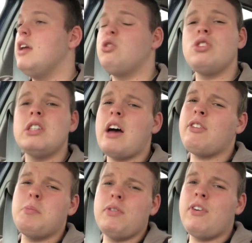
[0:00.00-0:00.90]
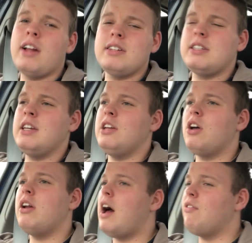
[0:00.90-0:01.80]
It doesn't have to be fancy. You
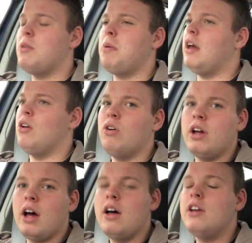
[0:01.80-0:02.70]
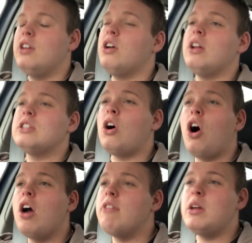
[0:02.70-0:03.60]
don't have to be a lawyer. You don't need to
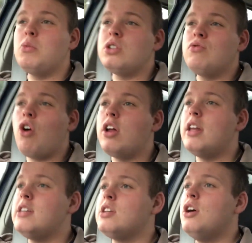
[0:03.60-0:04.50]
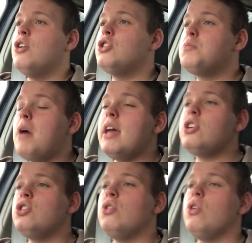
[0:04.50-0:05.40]
hire anyone to write this. Just
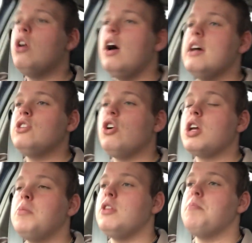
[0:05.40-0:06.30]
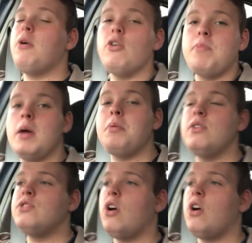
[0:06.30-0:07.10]
make sure there's a document that both people have